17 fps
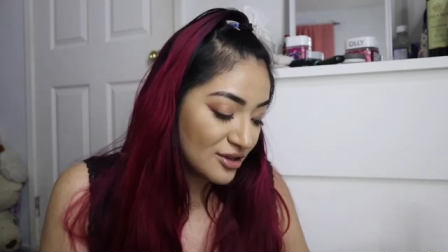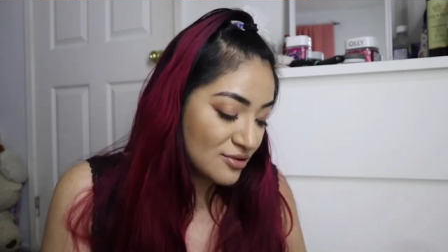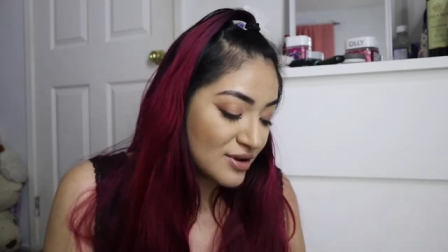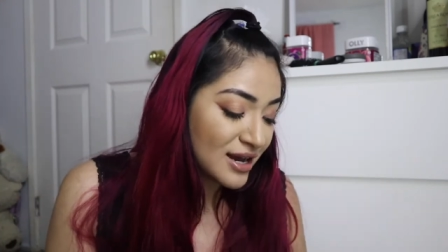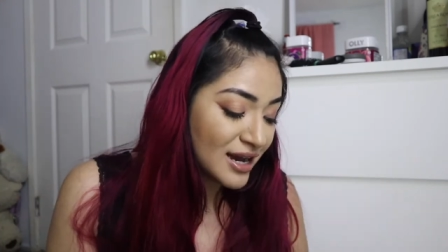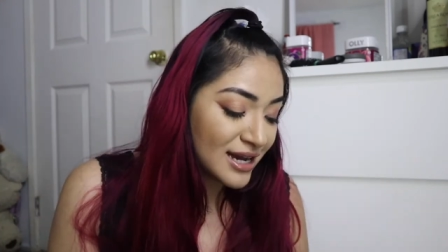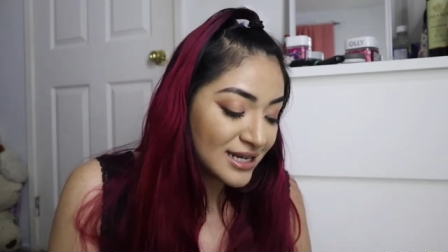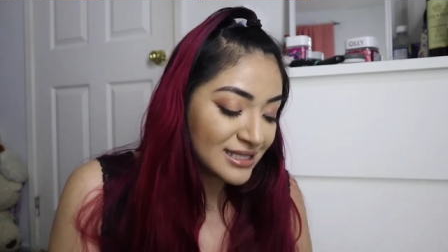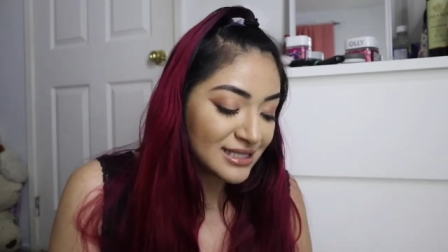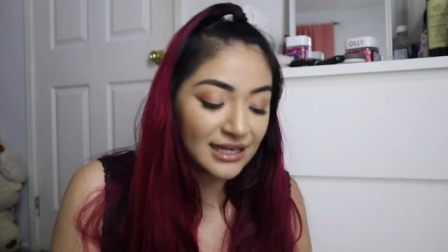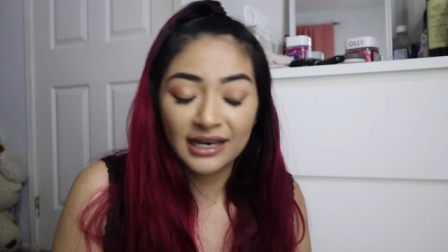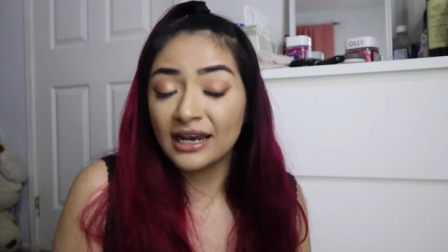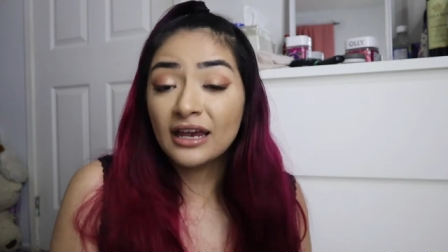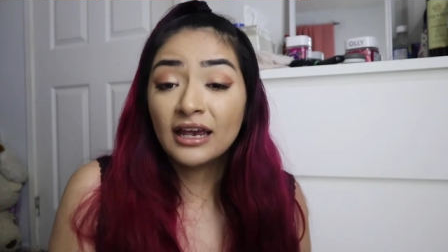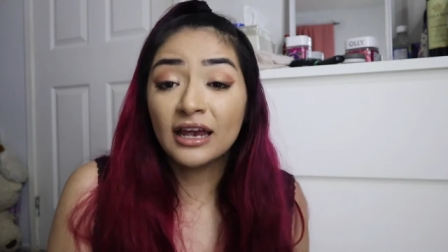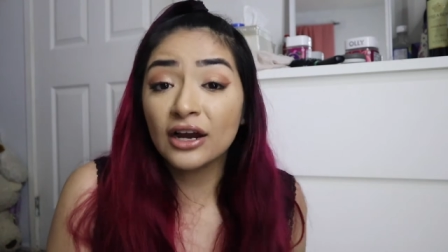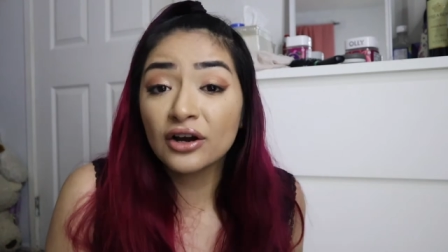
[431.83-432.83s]
You guys,
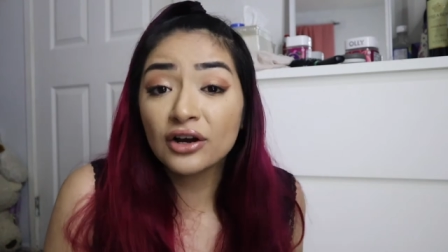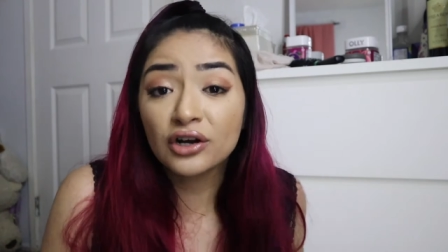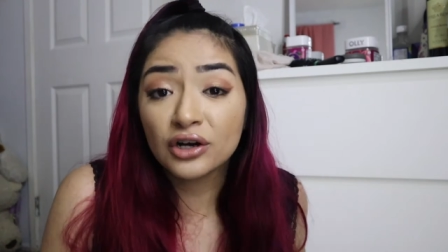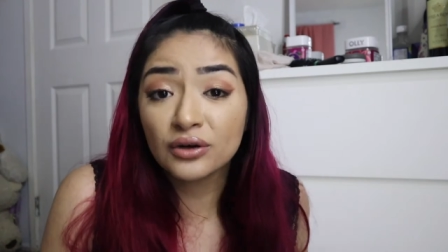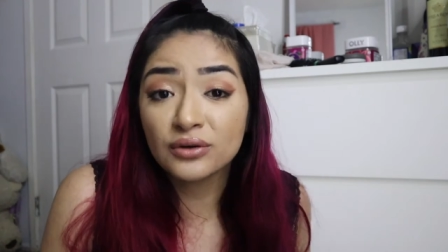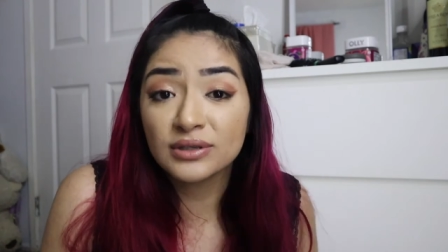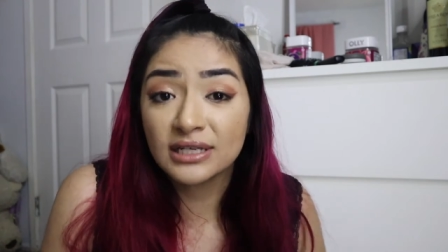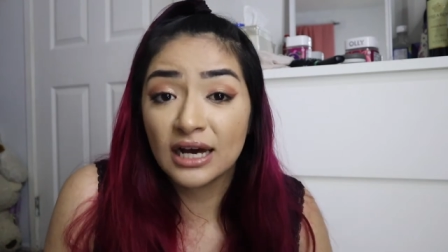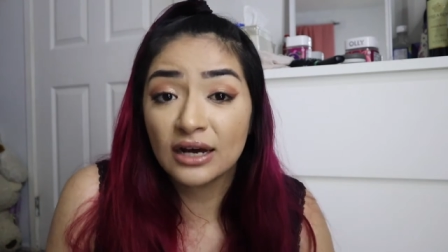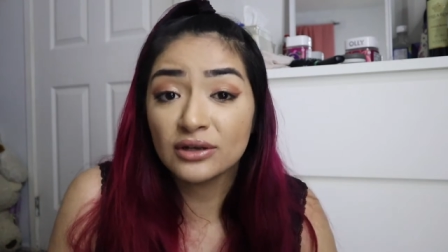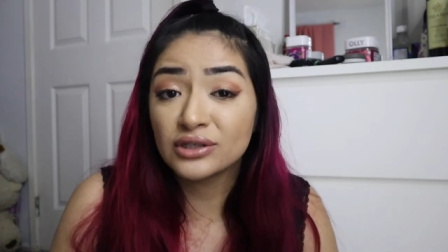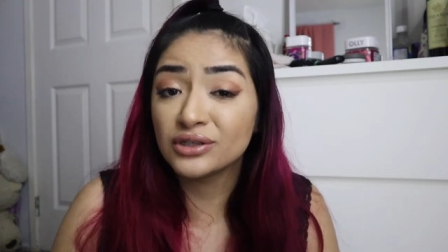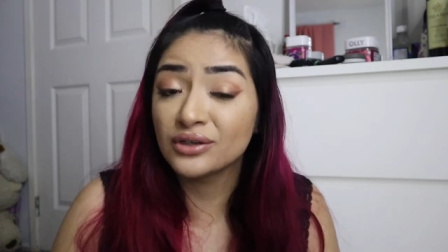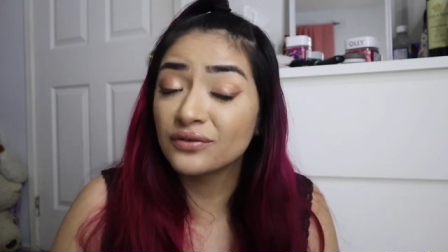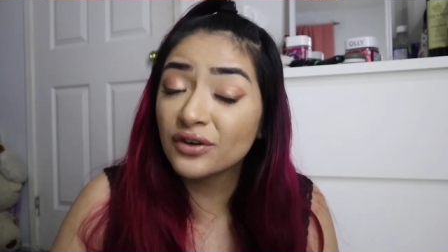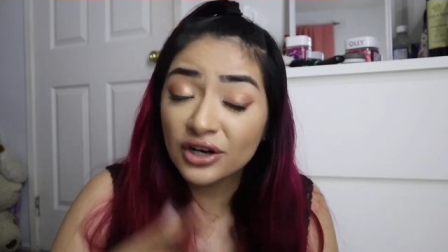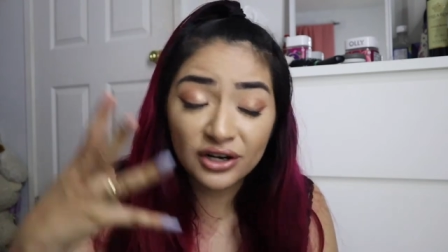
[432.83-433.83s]
hair grows out,
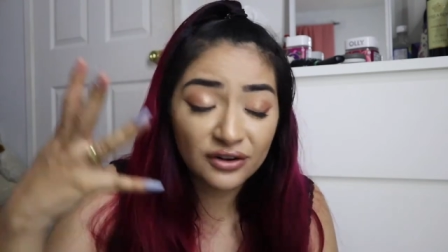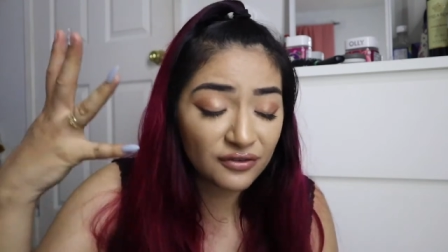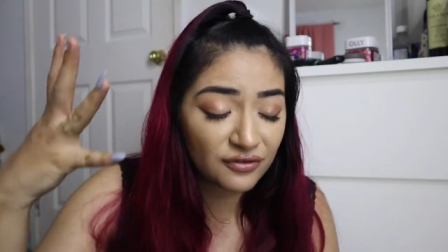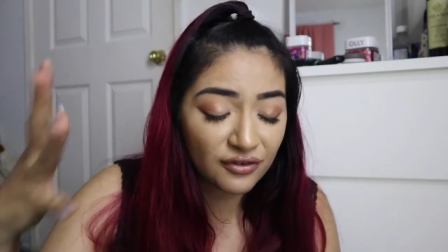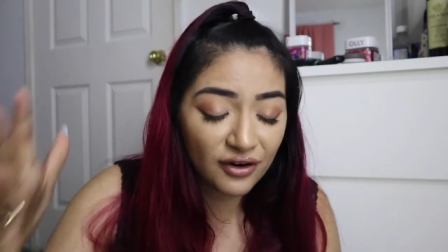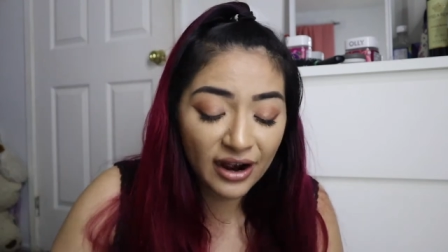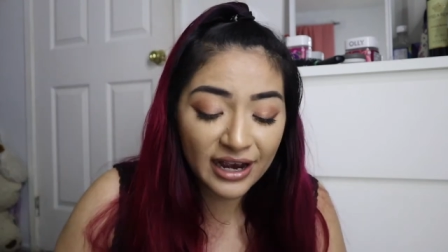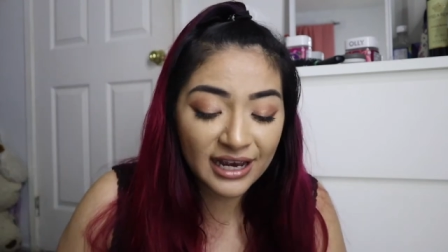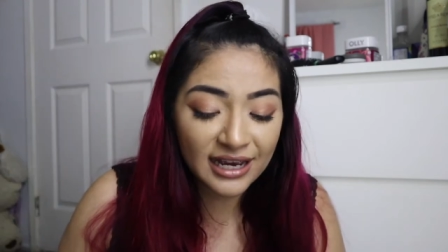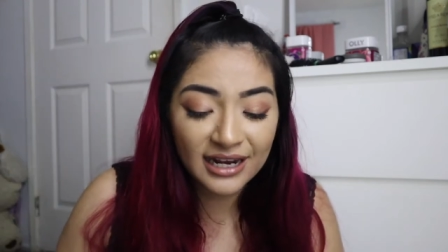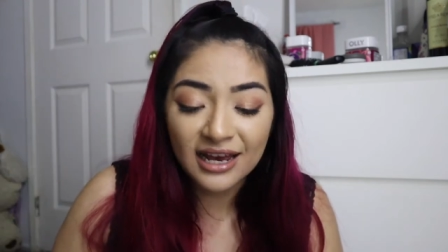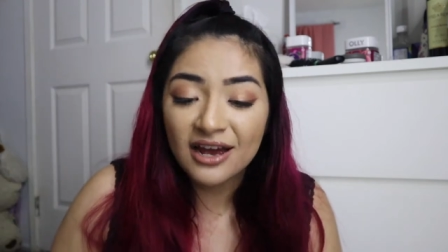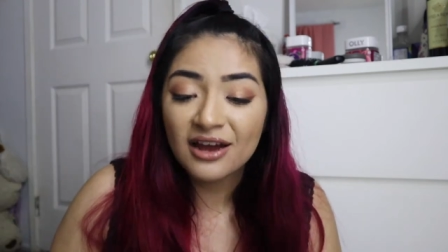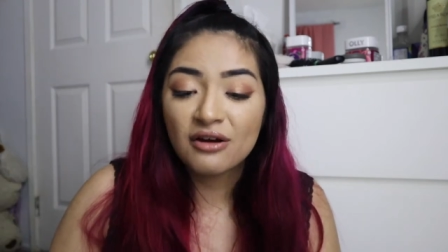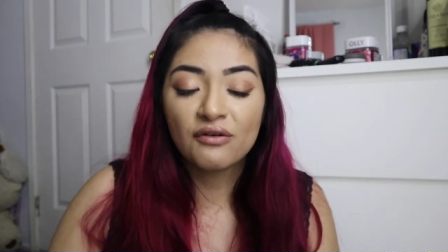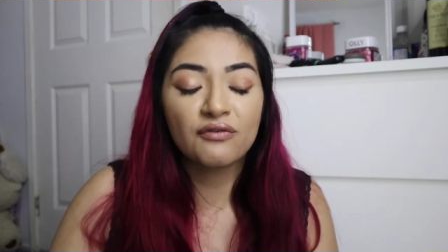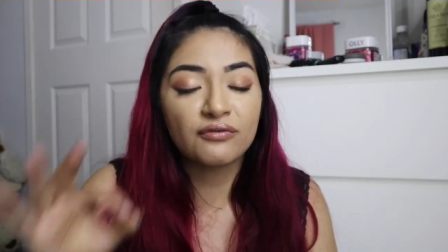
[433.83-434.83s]
so if you're gonna fry it,
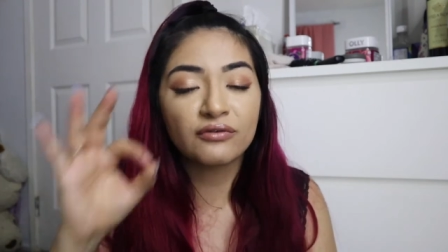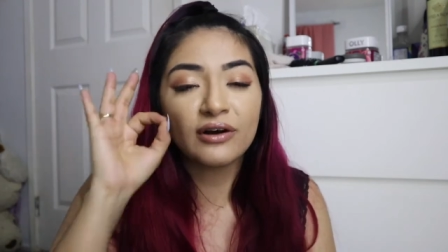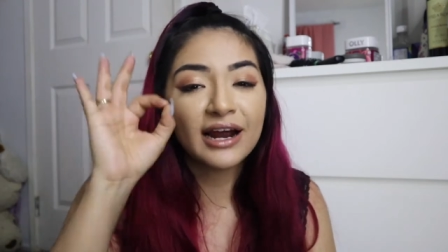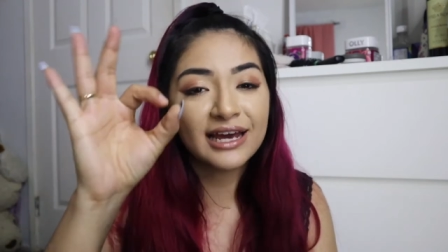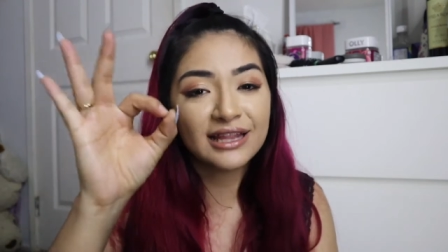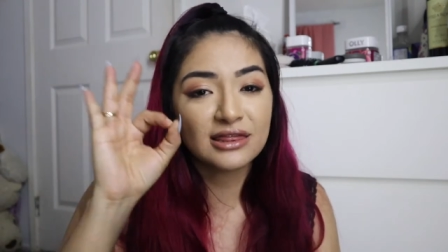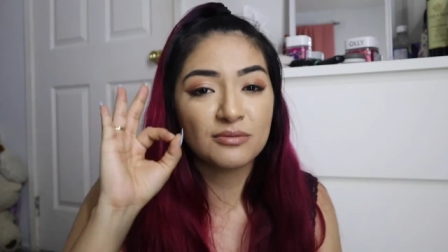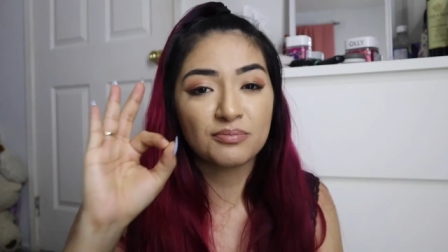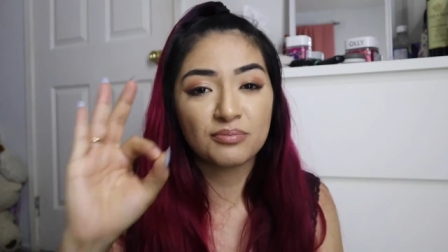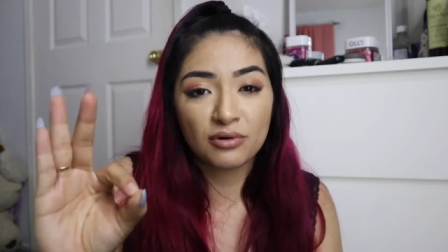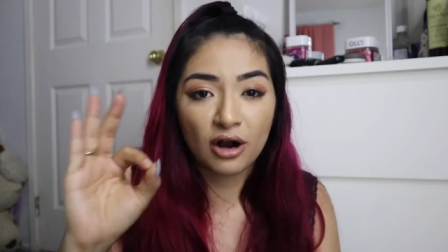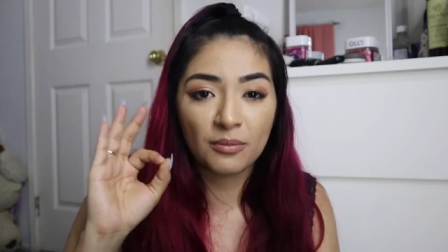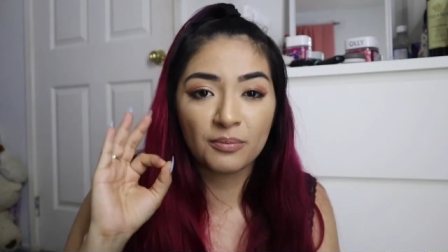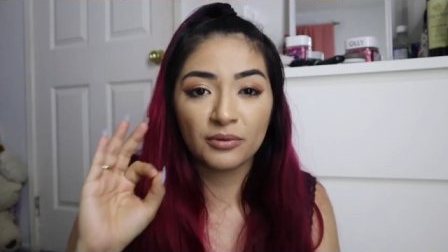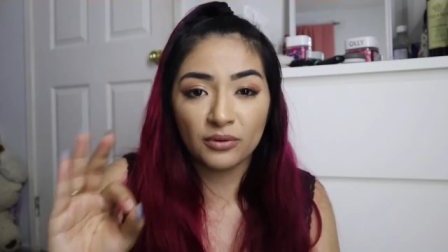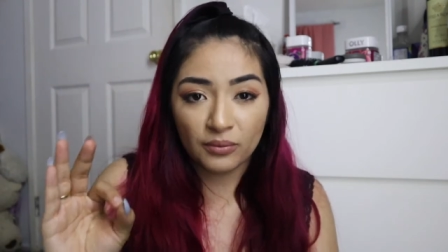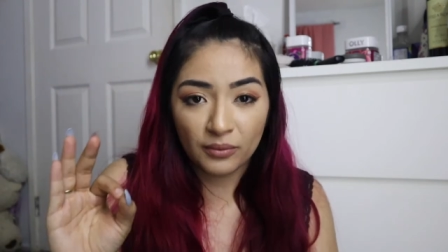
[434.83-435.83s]
fry it the
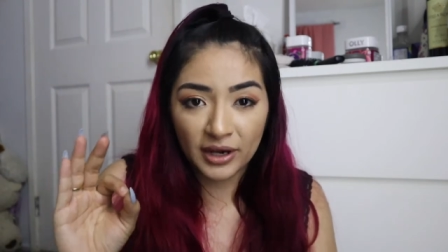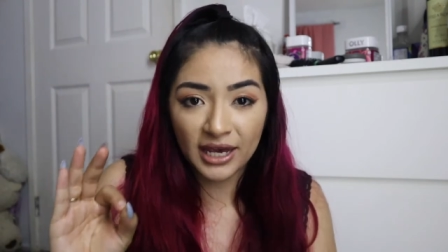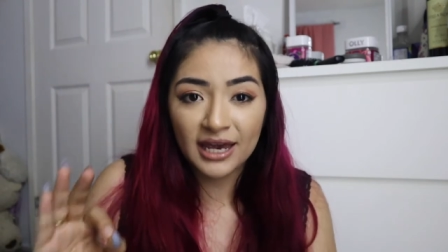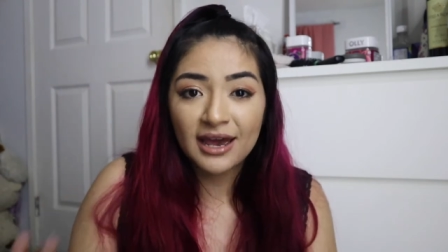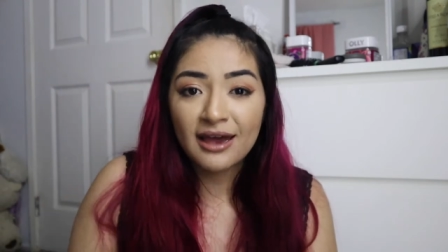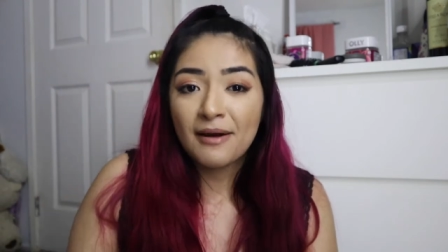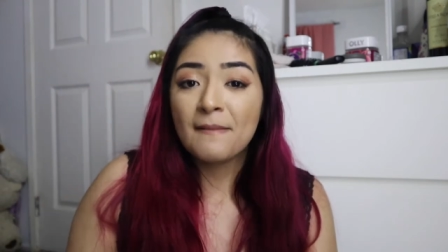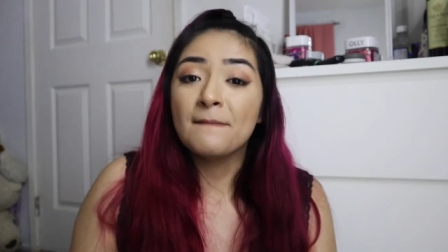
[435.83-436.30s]
proper way.